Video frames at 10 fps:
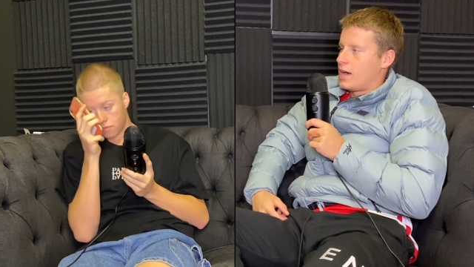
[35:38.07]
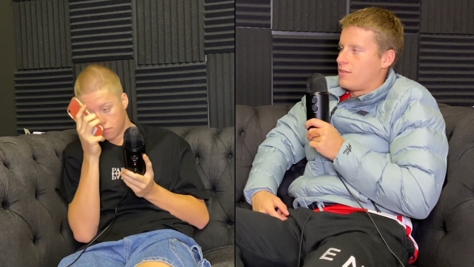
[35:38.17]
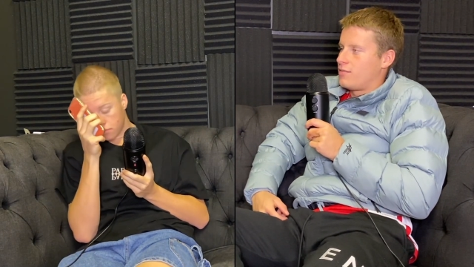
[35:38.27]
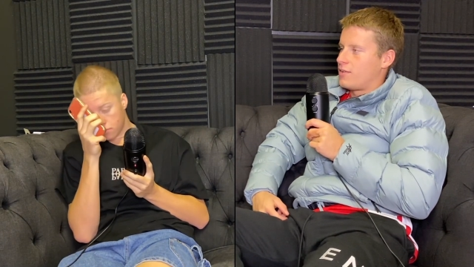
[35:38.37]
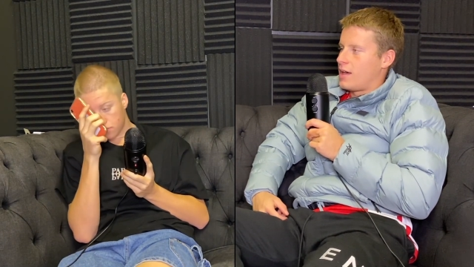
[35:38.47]

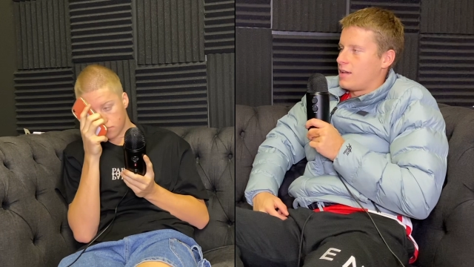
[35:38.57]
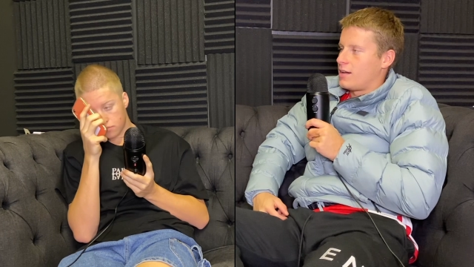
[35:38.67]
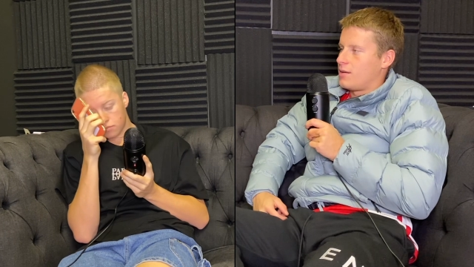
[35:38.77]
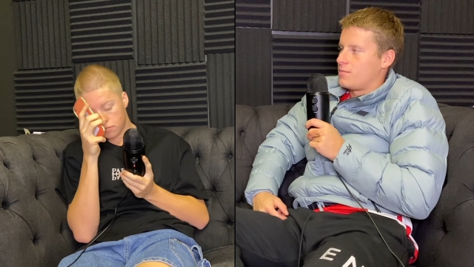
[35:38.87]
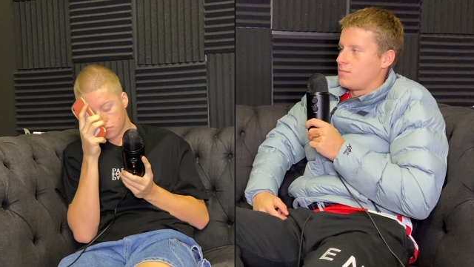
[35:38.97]
Speaker 1: have a
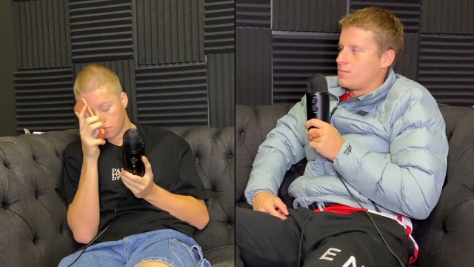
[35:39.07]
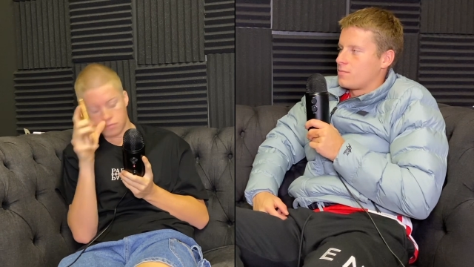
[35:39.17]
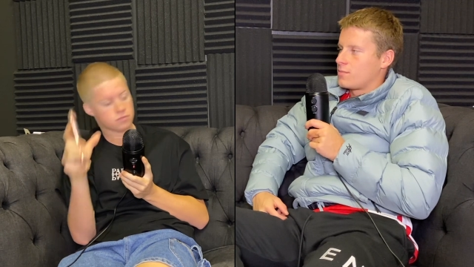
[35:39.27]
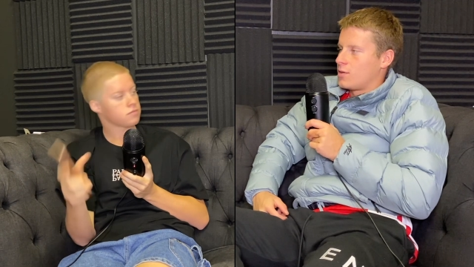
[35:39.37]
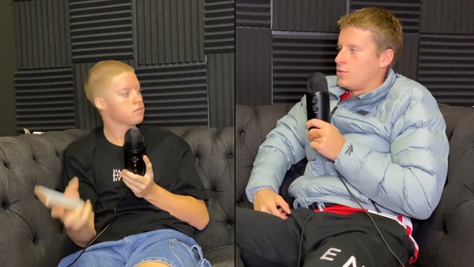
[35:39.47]
um,
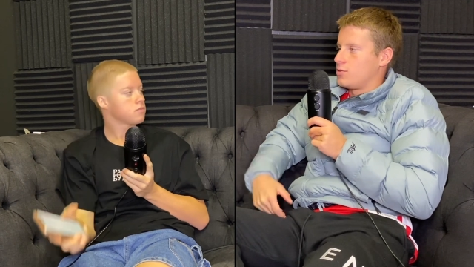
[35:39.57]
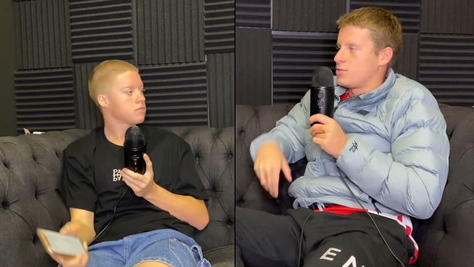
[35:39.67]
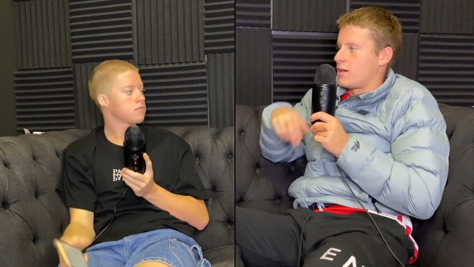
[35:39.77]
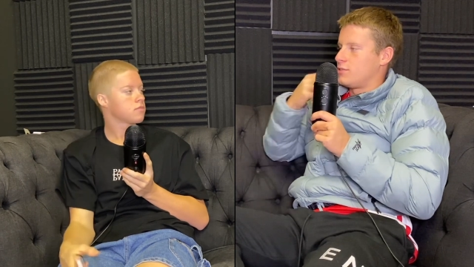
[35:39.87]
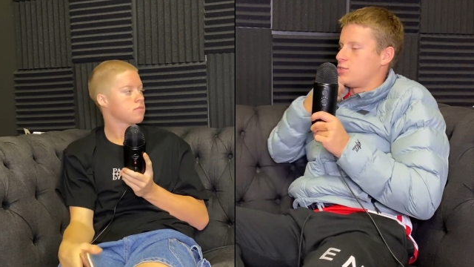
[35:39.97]
you
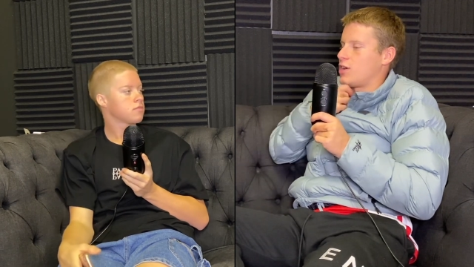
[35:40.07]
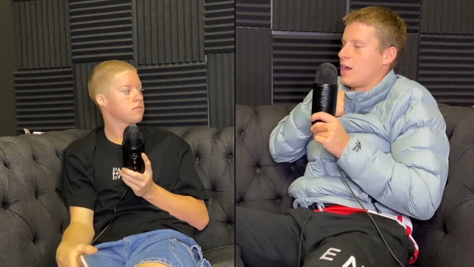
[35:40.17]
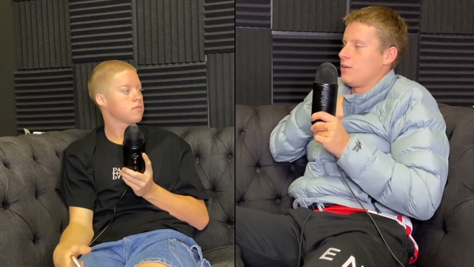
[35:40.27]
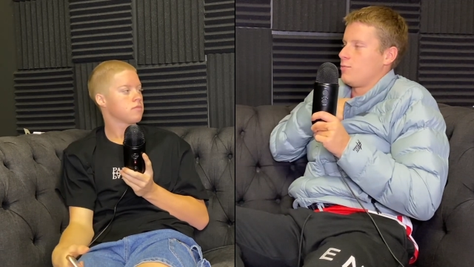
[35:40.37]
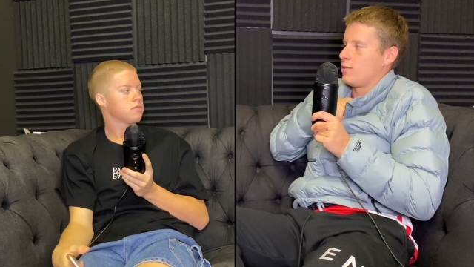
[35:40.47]
also have a
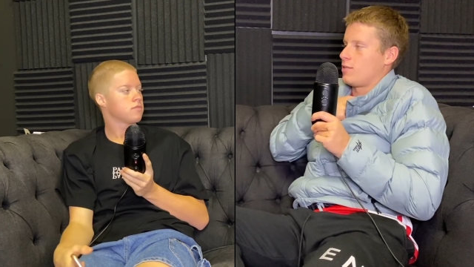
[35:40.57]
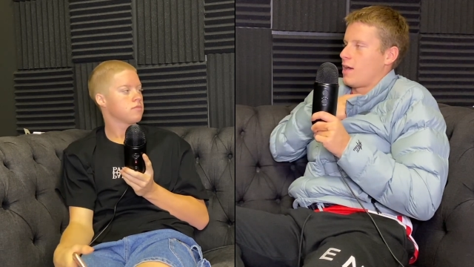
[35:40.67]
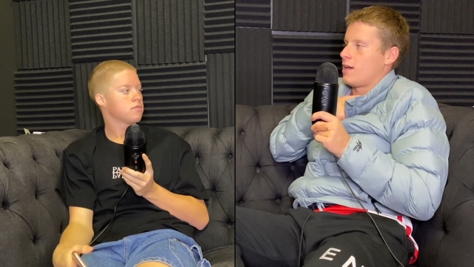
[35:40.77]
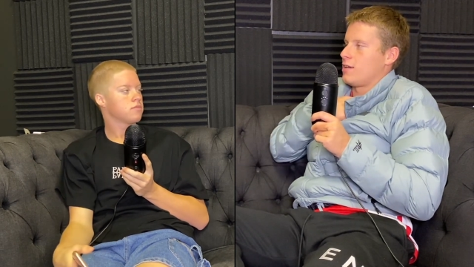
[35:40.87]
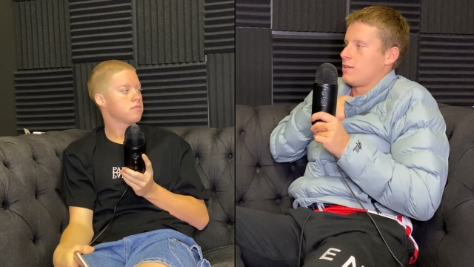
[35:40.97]
chain with
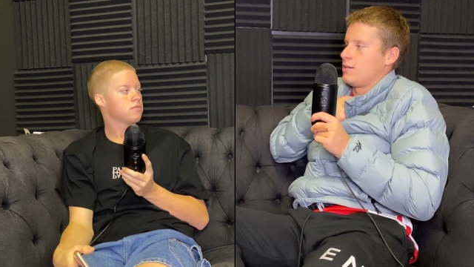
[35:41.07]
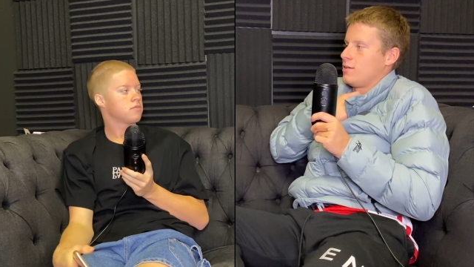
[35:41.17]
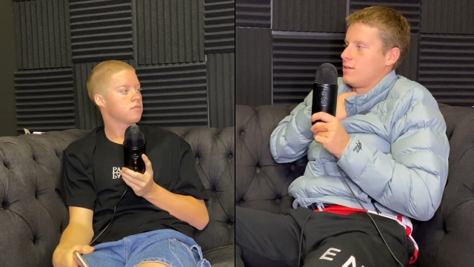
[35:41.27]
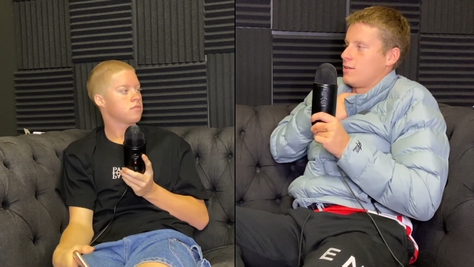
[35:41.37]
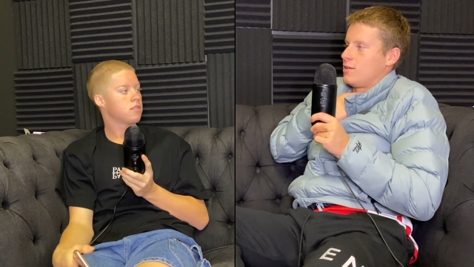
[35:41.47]
a
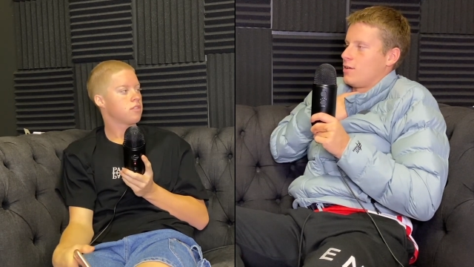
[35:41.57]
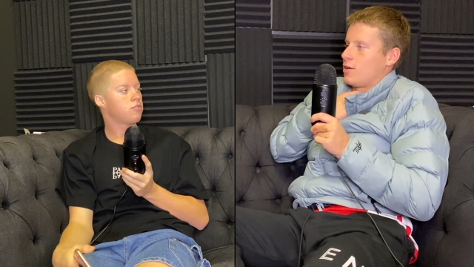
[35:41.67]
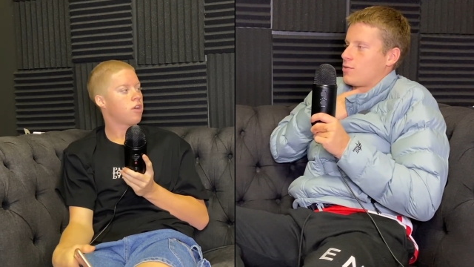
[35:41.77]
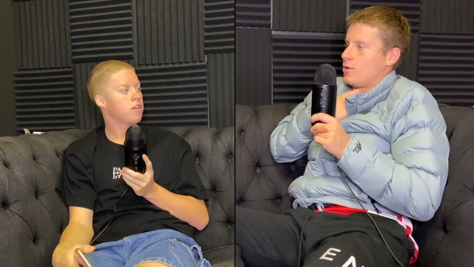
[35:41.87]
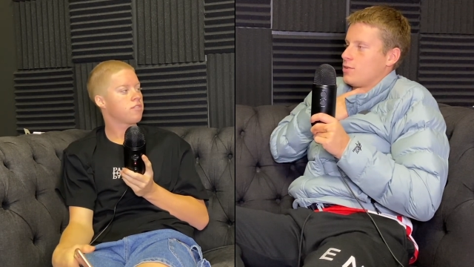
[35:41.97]

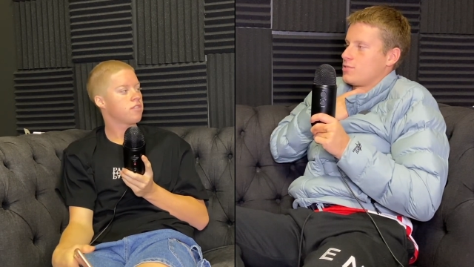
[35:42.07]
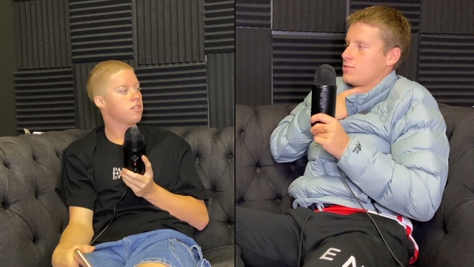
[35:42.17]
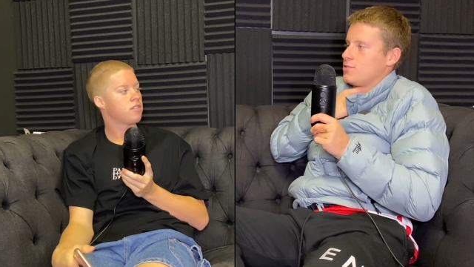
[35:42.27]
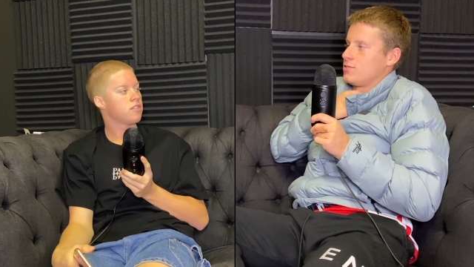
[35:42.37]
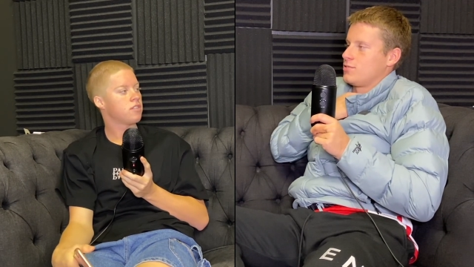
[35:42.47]
cross. a
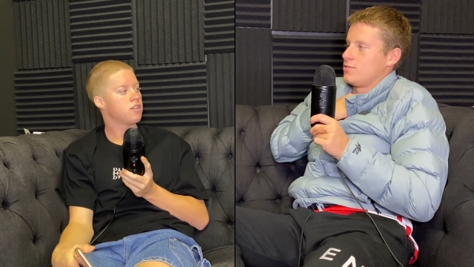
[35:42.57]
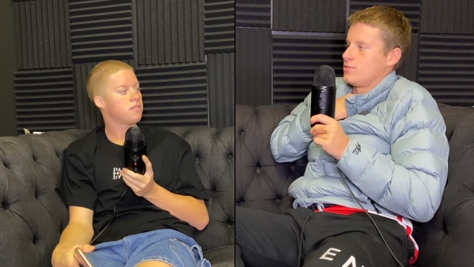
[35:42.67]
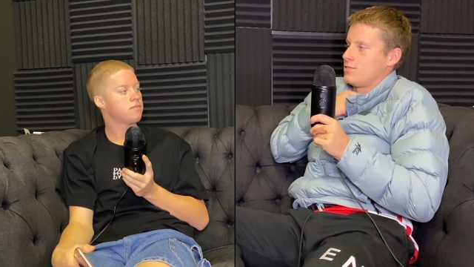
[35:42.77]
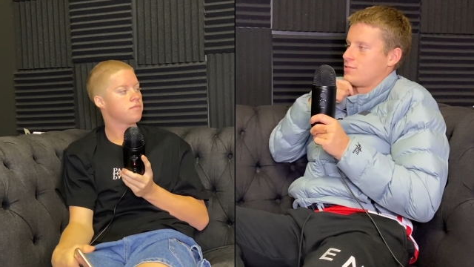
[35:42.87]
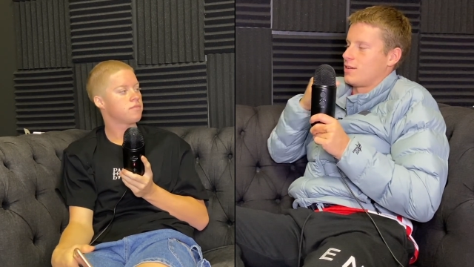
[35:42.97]
cross. Yeah.
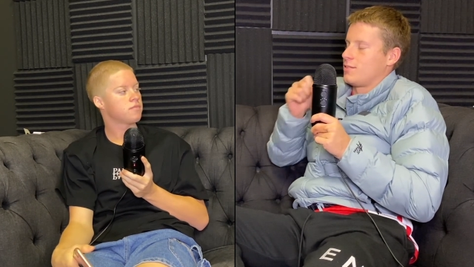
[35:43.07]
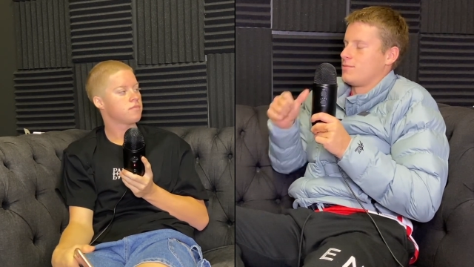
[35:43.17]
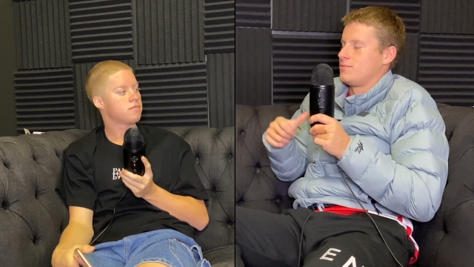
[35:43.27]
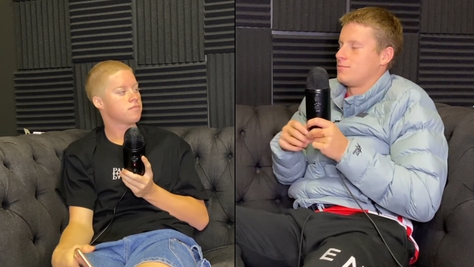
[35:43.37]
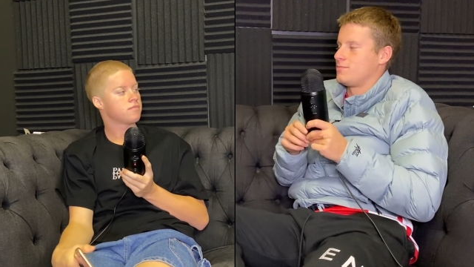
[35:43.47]
Yeah.
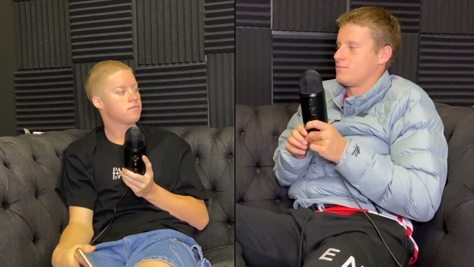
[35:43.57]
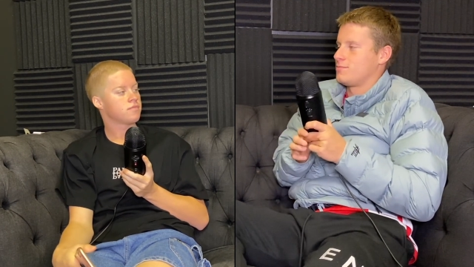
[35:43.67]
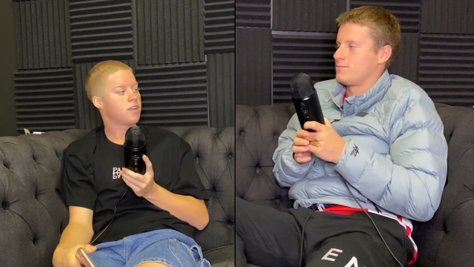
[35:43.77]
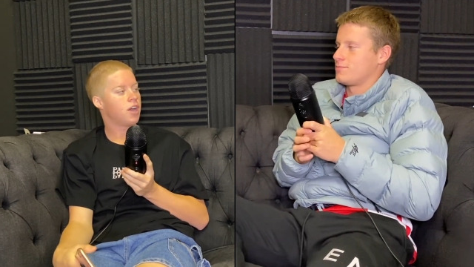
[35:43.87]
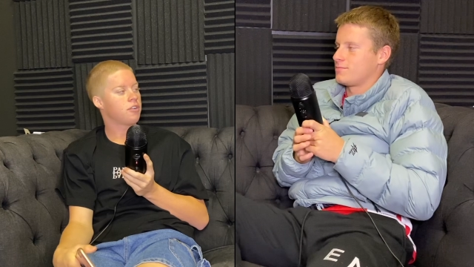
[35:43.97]

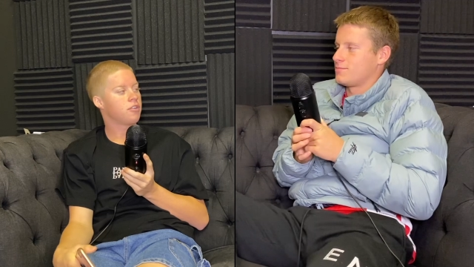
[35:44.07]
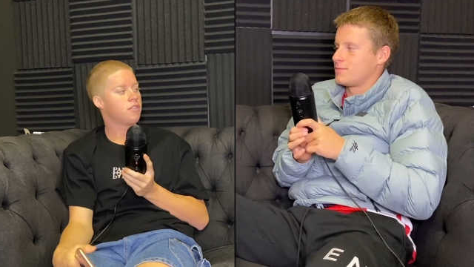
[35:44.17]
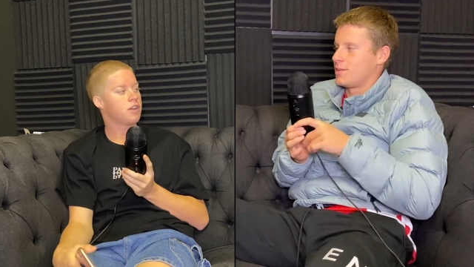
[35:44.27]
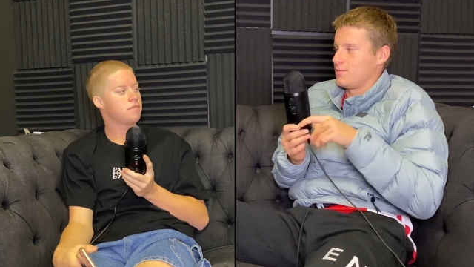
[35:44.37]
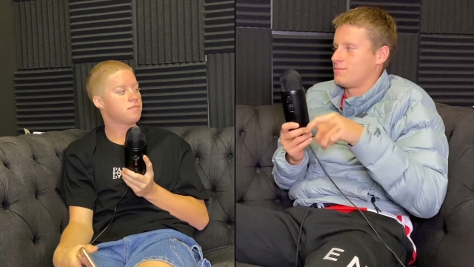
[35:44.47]
I agree with
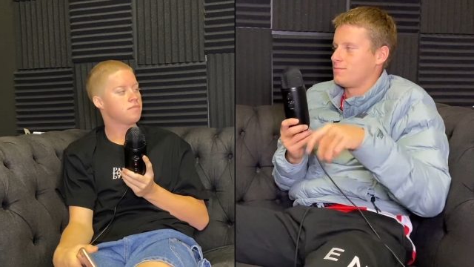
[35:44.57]
that.